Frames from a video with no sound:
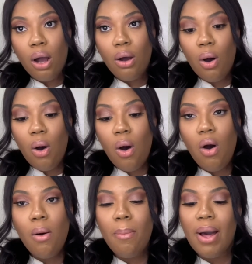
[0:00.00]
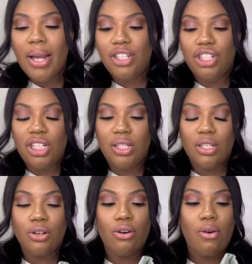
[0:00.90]
Oh my Jesus
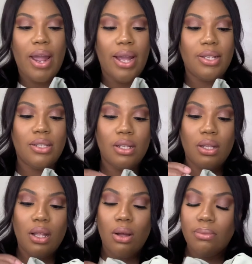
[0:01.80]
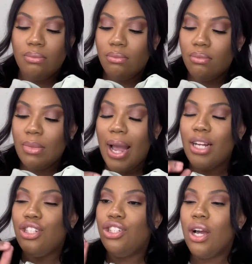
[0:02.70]
Christ. I
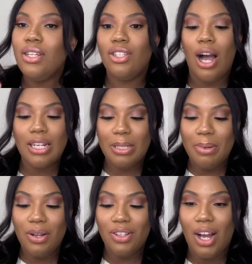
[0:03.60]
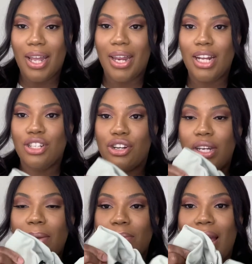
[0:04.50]
just talked about not getting it
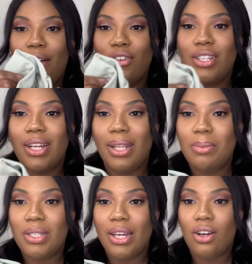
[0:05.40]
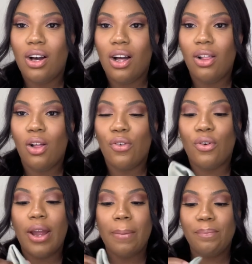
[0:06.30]
dirty. Now there's like lipstick all
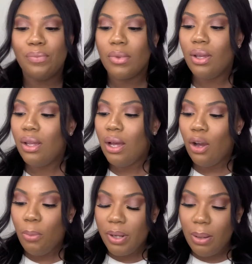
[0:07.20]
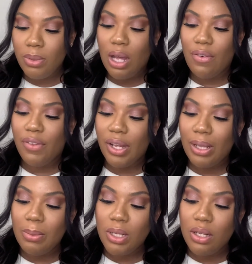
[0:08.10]
over it. I hope it comes off. I feel like
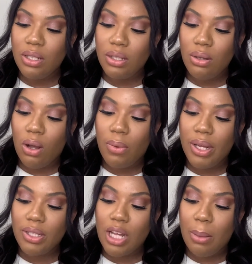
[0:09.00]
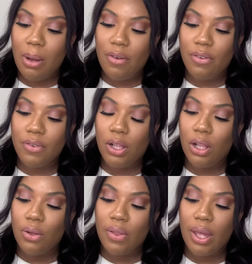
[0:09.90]
lipstick doesn't always come off of
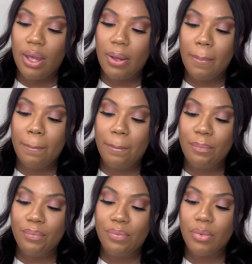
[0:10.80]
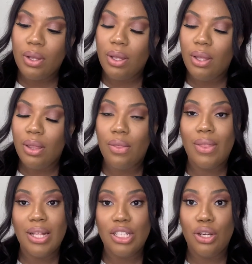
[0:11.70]
clothing.
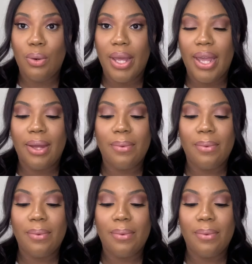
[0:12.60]
That's annoying.